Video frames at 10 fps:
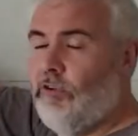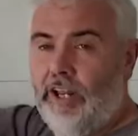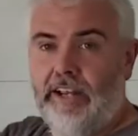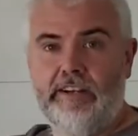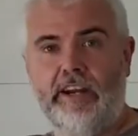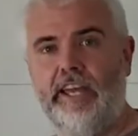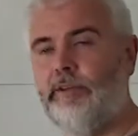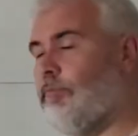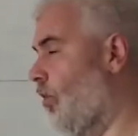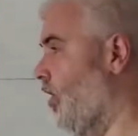do that in your
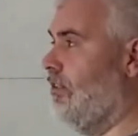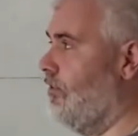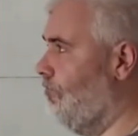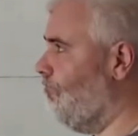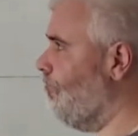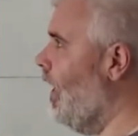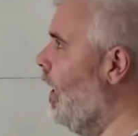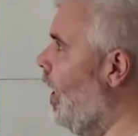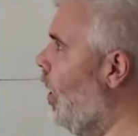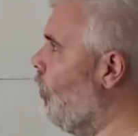head, brilliant.
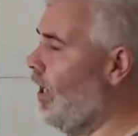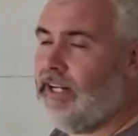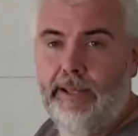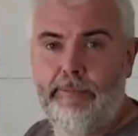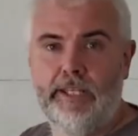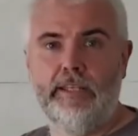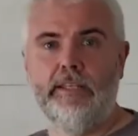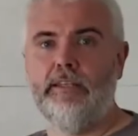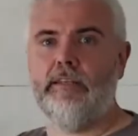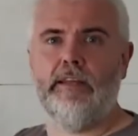Okay, let
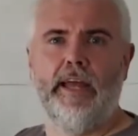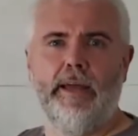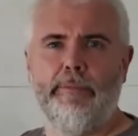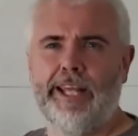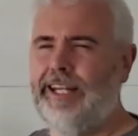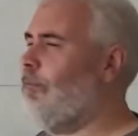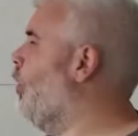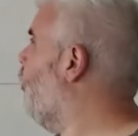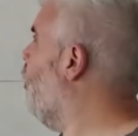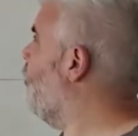me make a little
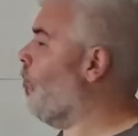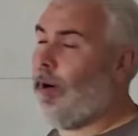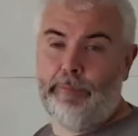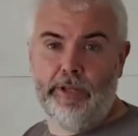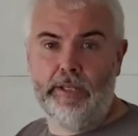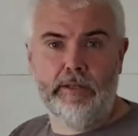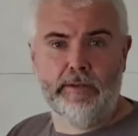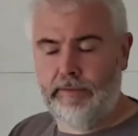more room for part B.